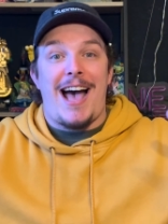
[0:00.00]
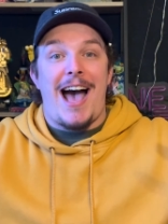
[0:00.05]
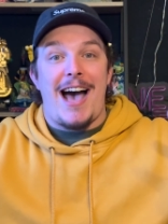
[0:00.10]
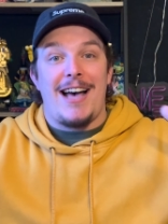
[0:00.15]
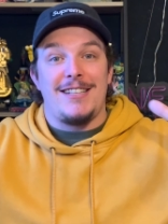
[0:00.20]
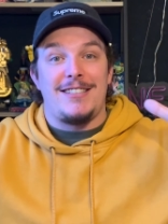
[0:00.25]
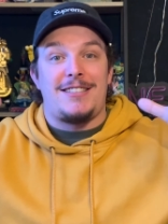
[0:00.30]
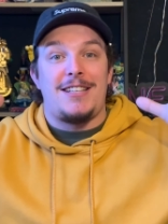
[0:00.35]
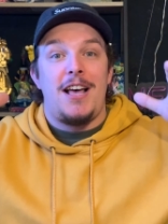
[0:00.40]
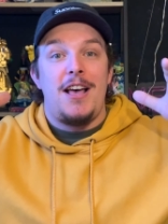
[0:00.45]

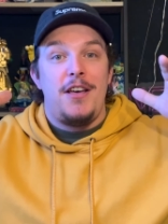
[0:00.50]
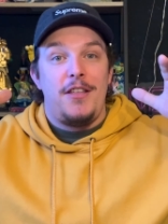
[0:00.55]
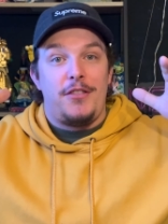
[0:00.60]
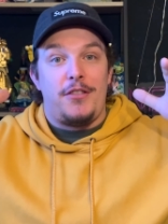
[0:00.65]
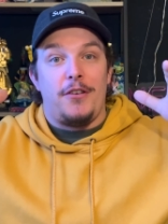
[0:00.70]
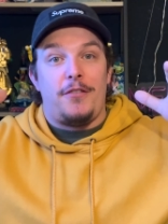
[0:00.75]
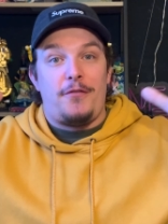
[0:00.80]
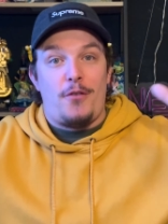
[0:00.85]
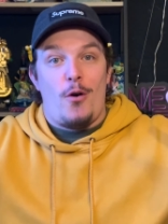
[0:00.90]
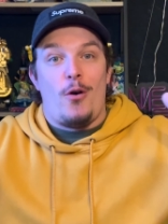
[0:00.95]
as
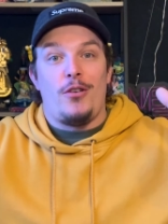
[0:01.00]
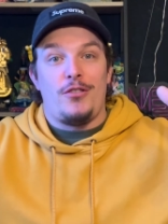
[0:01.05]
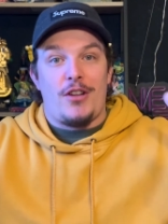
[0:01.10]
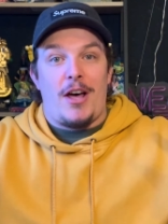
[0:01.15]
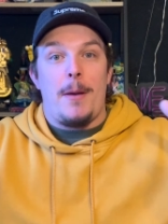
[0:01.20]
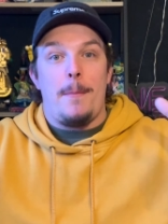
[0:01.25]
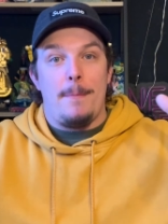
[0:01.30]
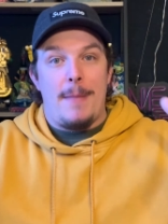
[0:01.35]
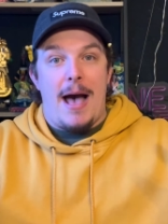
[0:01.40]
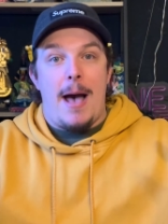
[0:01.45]
the
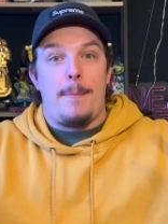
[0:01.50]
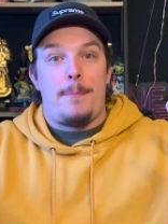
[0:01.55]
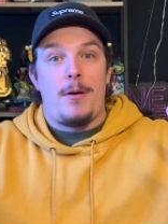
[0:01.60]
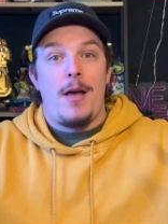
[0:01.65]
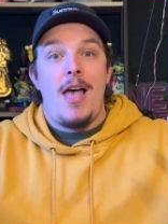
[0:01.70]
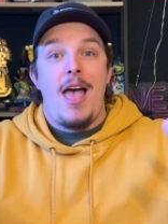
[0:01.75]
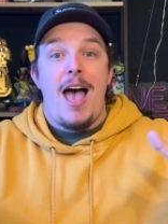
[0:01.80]
Fortnite map,